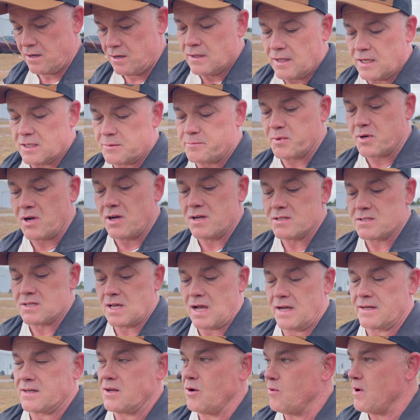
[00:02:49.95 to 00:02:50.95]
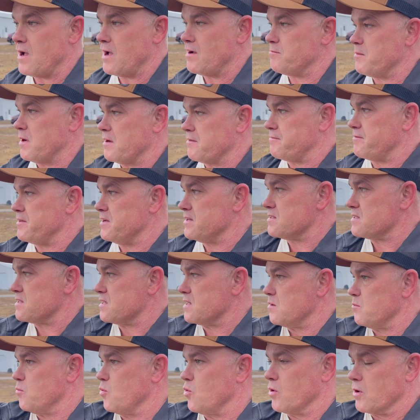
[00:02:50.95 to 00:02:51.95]
That's because I don't have my fence
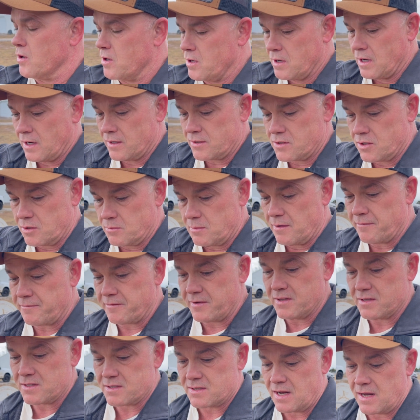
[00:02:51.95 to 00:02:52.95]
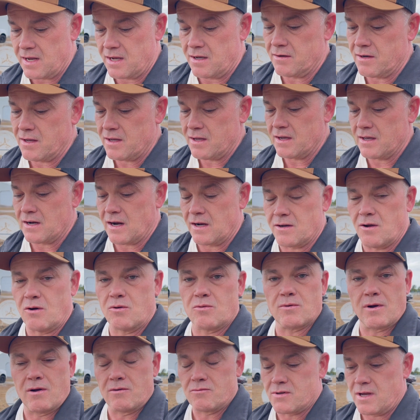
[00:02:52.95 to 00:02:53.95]
anymore. I took my fence down and I don't
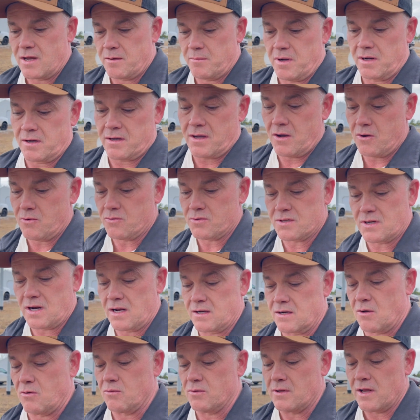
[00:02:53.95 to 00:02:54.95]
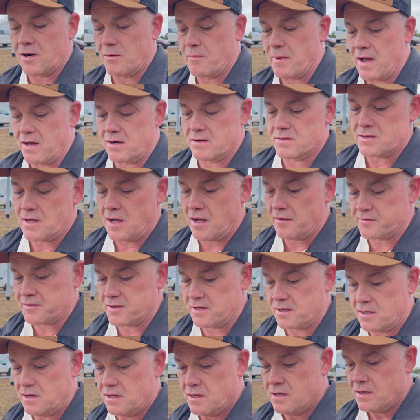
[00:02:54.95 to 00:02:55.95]
rotate my goats and I don't let them out as
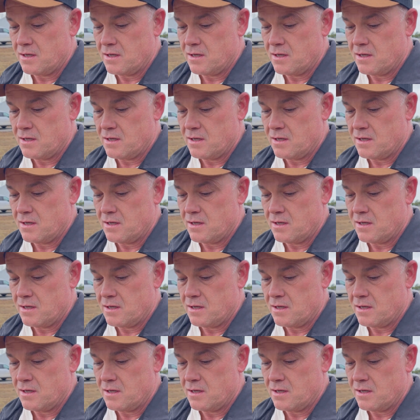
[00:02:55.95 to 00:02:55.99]
often.